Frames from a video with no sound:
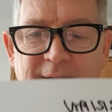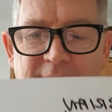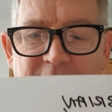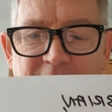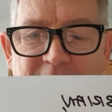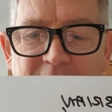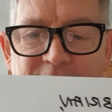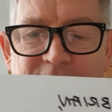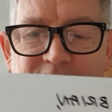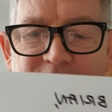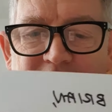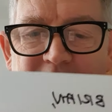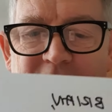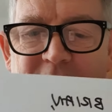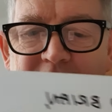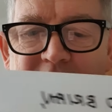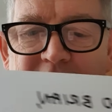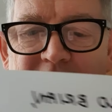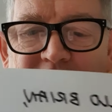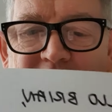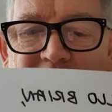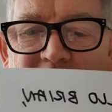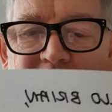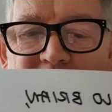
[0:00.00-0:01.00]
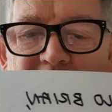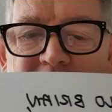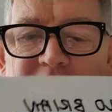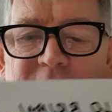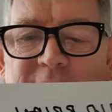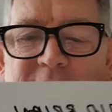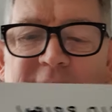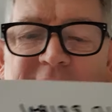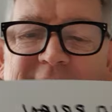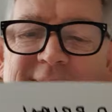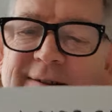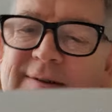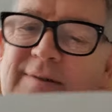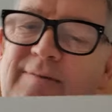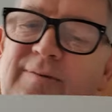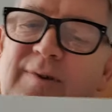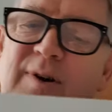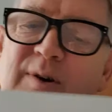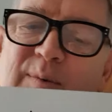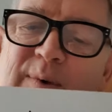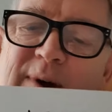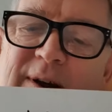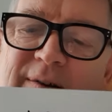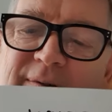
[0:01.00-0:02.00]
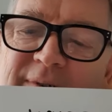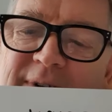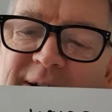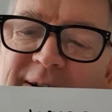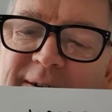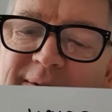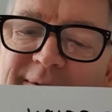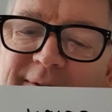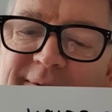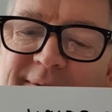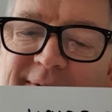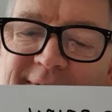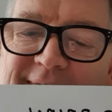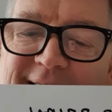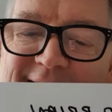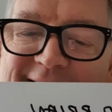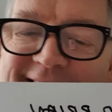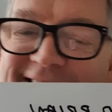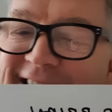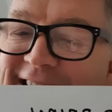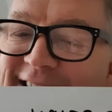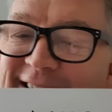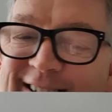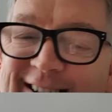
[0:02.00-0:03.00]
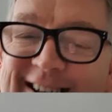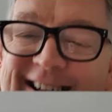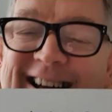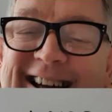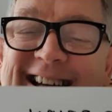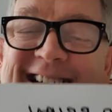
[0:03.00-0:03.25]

Hope, oh, it's the wrong way round. And now,